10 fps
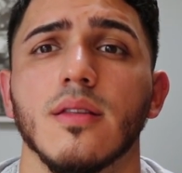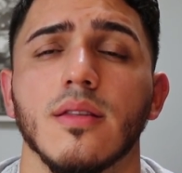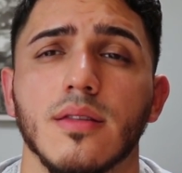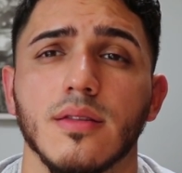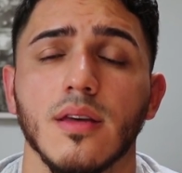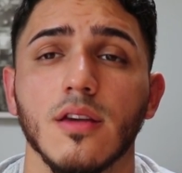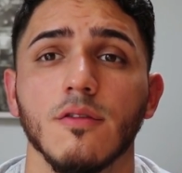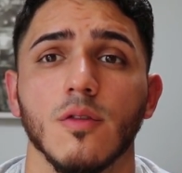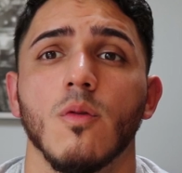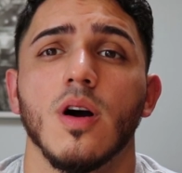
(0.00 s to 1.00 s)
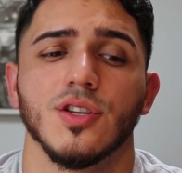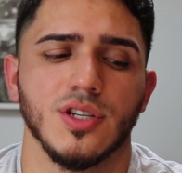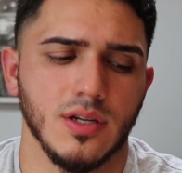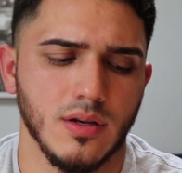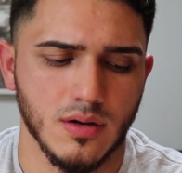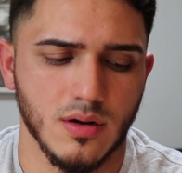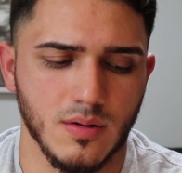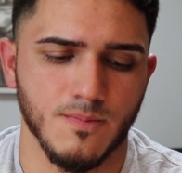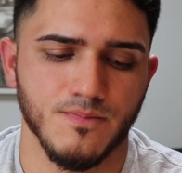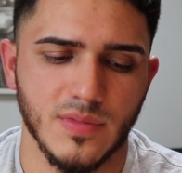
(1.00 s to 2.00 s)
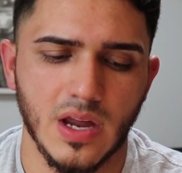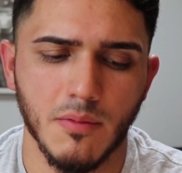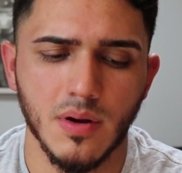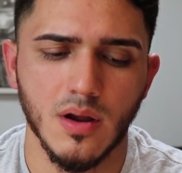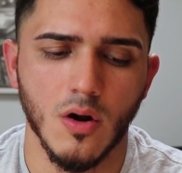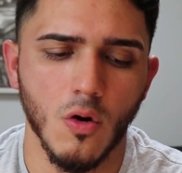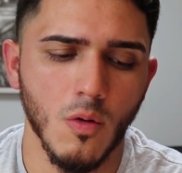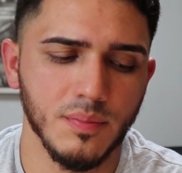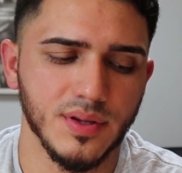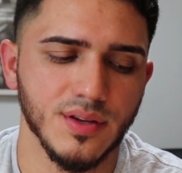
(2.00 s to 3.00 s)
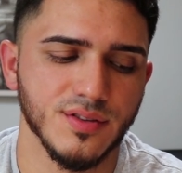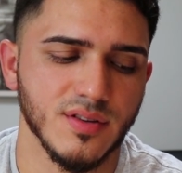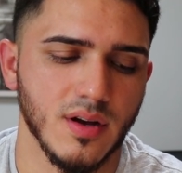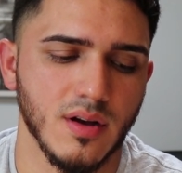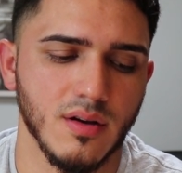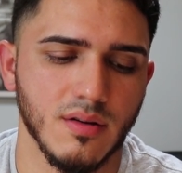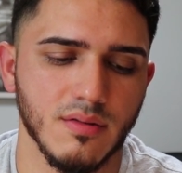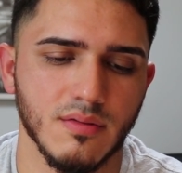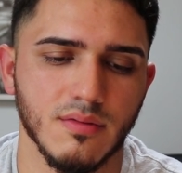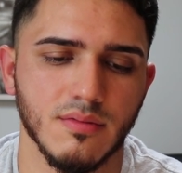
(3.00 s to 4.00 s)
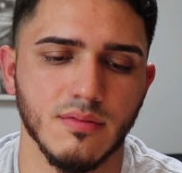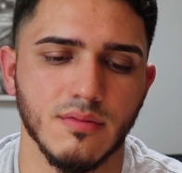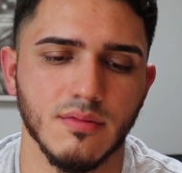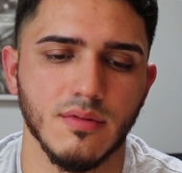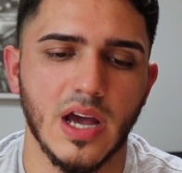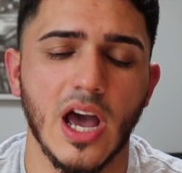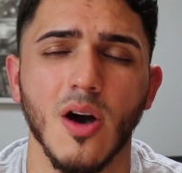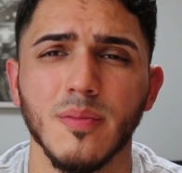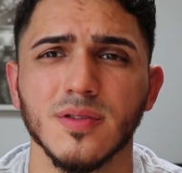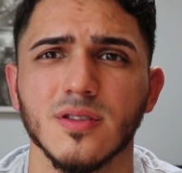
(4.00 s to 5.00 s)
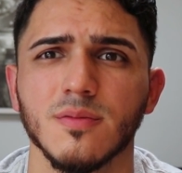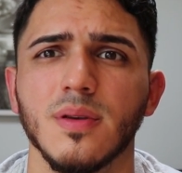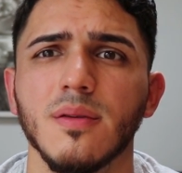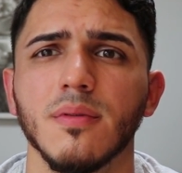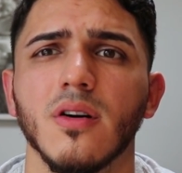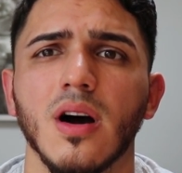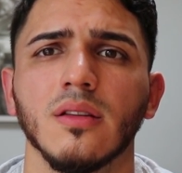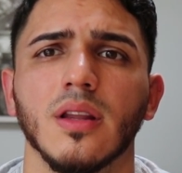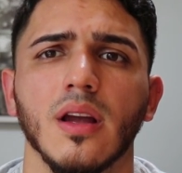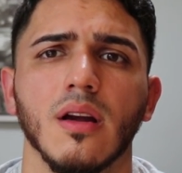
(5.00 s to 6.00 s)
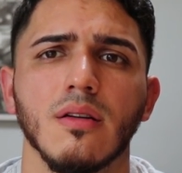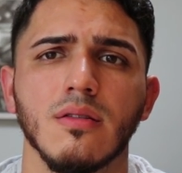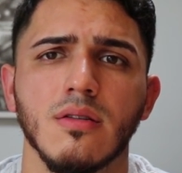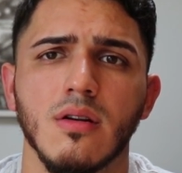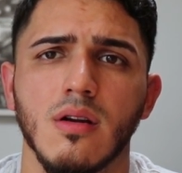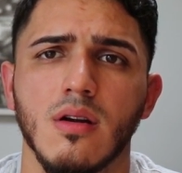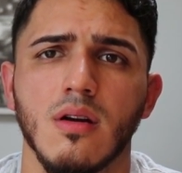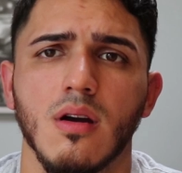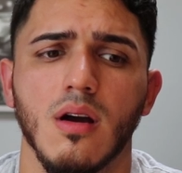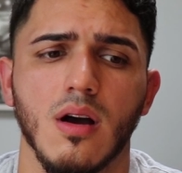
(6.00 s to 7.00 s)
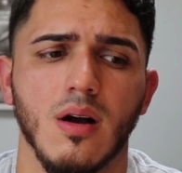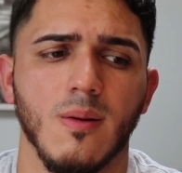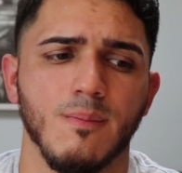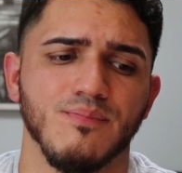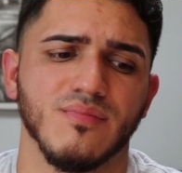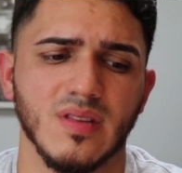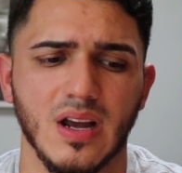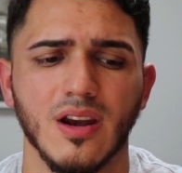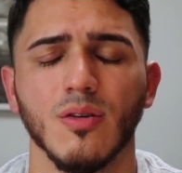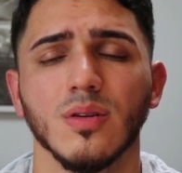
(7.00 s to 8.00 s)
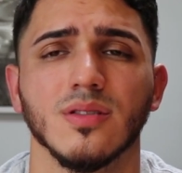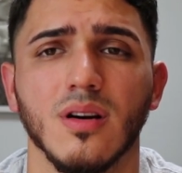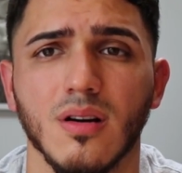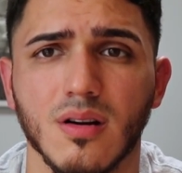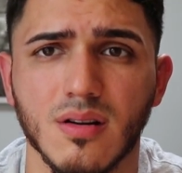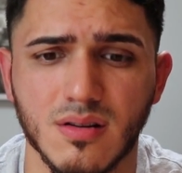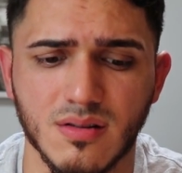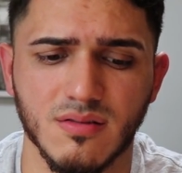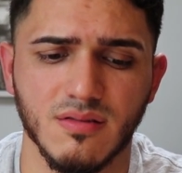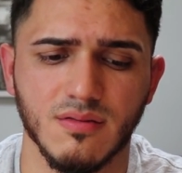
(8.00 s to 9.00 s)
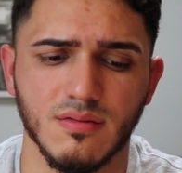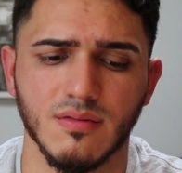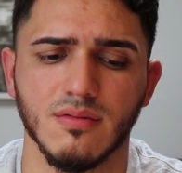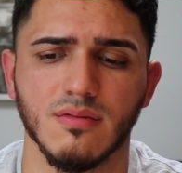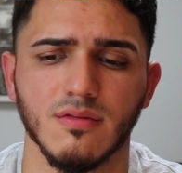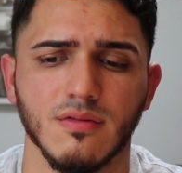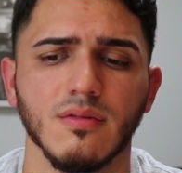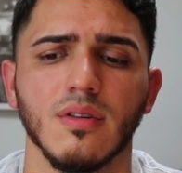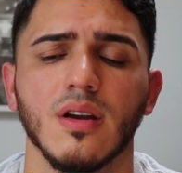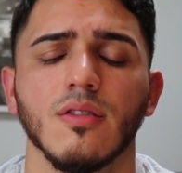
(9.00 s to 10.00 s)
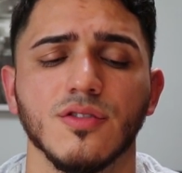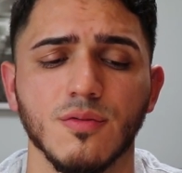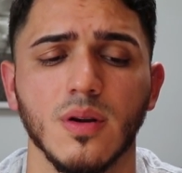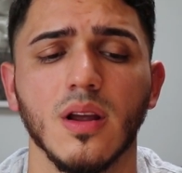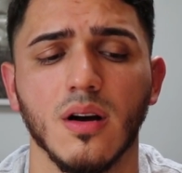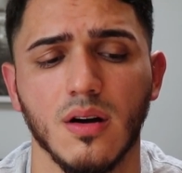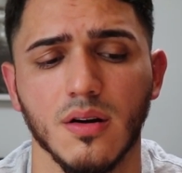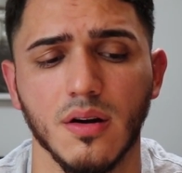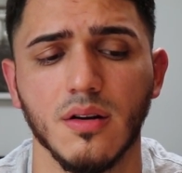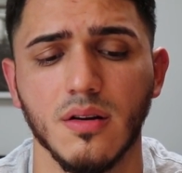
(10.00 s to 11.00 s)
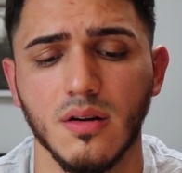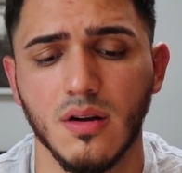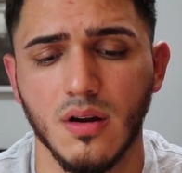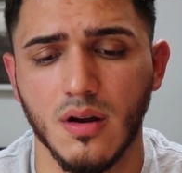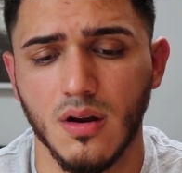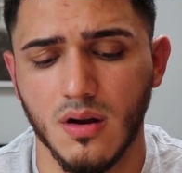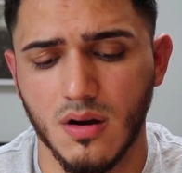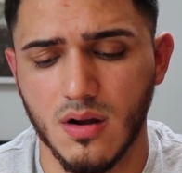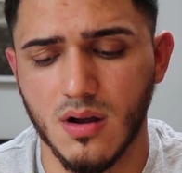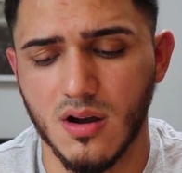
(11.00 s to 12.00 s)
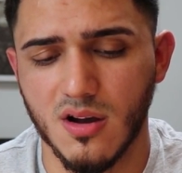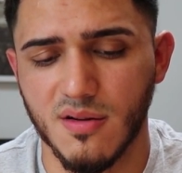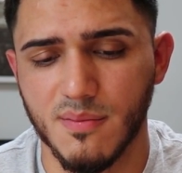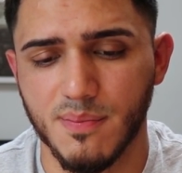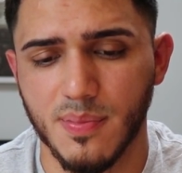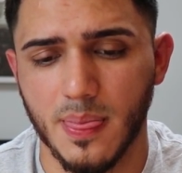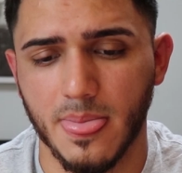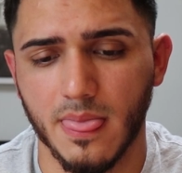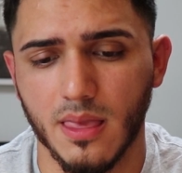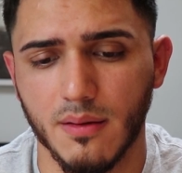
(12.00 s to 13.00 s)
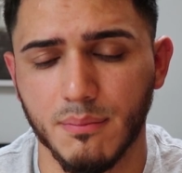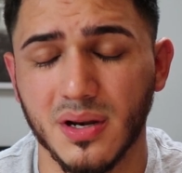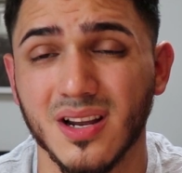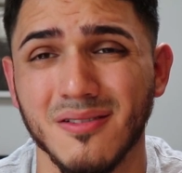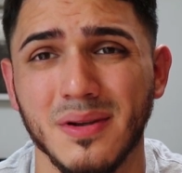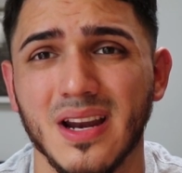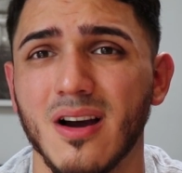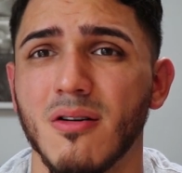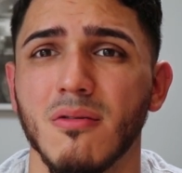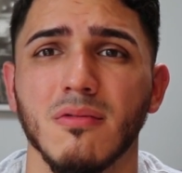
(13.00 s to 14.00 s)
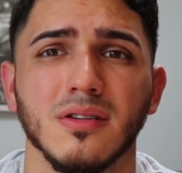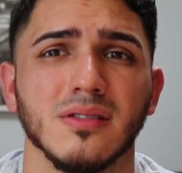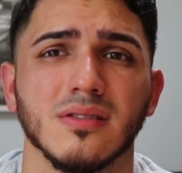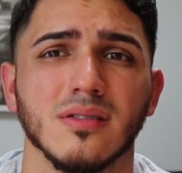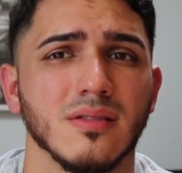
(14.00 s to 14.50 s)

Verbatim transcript: Thank you for watching. Um, I really hope this uh, helps people out there. Um, I know it's hard. I know it's really hard. Uh, but coming out was